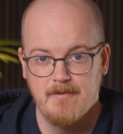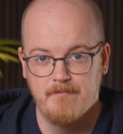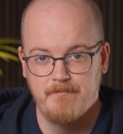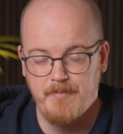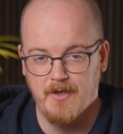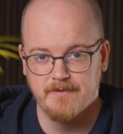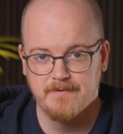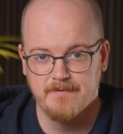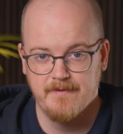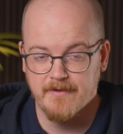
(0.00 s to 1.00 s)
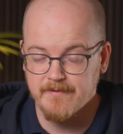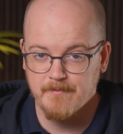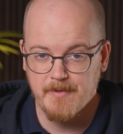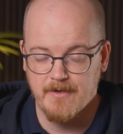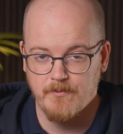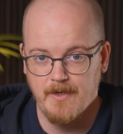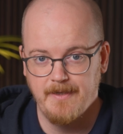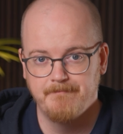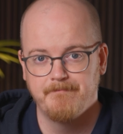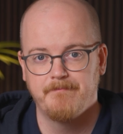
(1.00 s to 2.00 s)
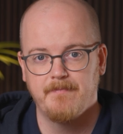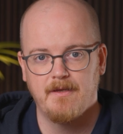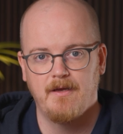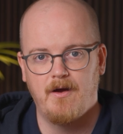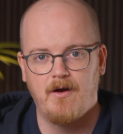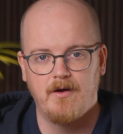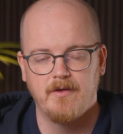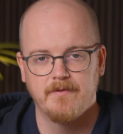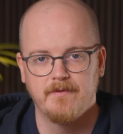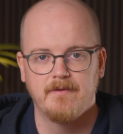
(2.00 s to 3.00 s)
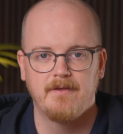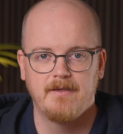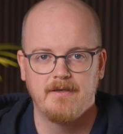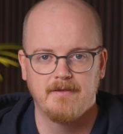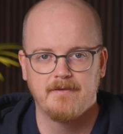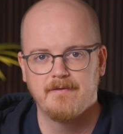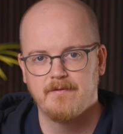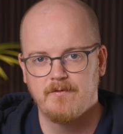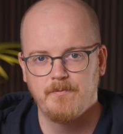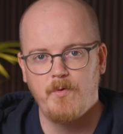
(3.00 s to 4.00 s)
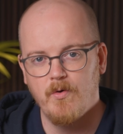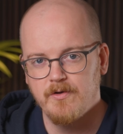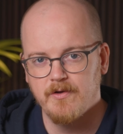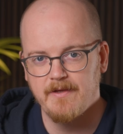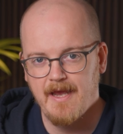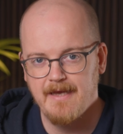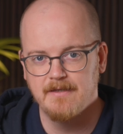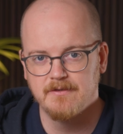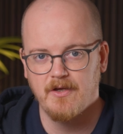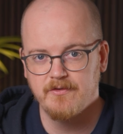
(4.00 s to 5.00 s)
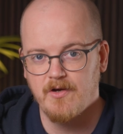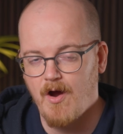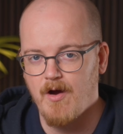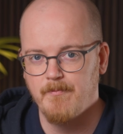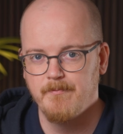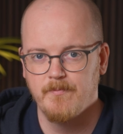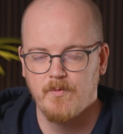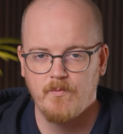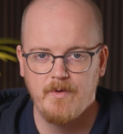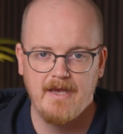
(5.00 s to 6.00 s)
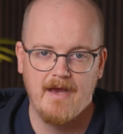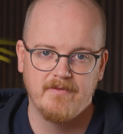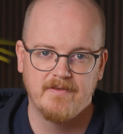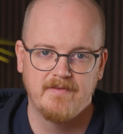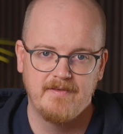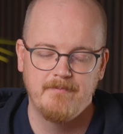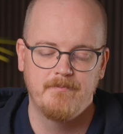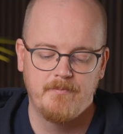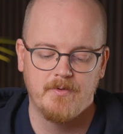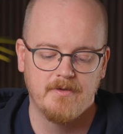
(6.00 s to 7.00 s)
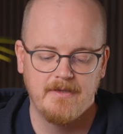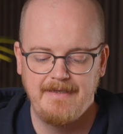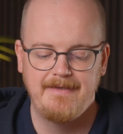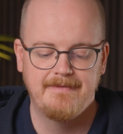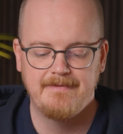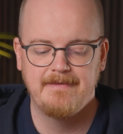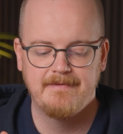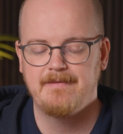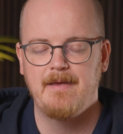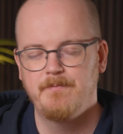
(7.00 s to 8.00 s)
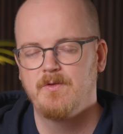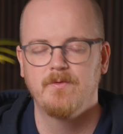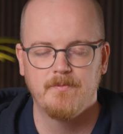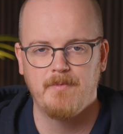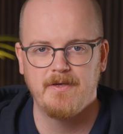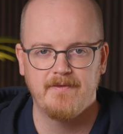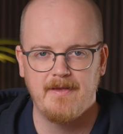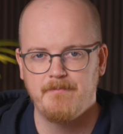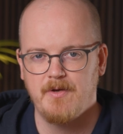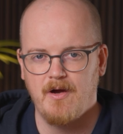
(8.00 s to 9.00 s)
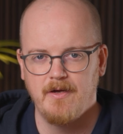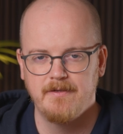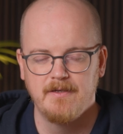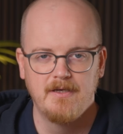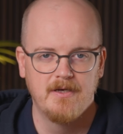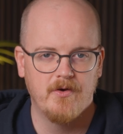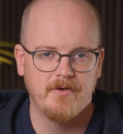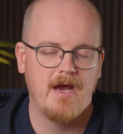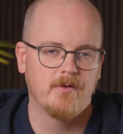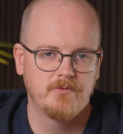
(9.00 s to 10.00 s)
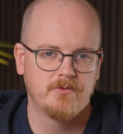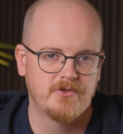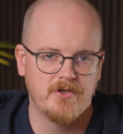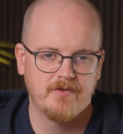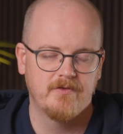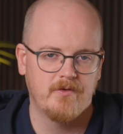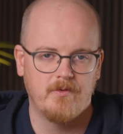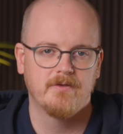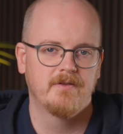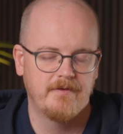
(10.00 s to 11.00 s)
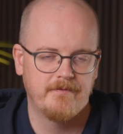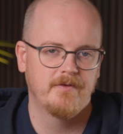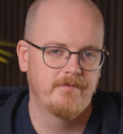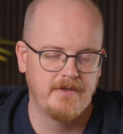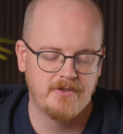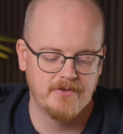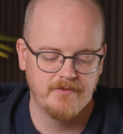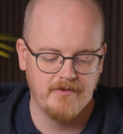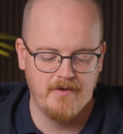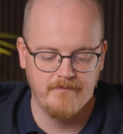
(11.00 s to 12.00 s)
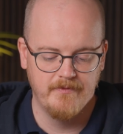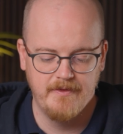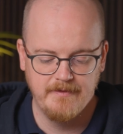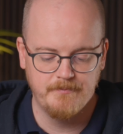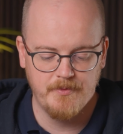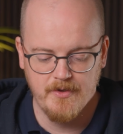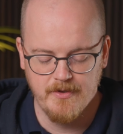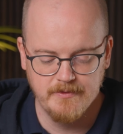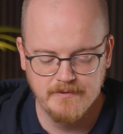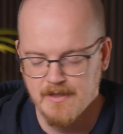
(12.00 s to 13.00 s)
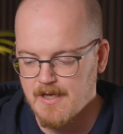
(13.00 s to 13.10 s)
but there's a better way. On support.hegel.com, we have a simple, easy step-by-step guide on how to adjust all the different features of this product,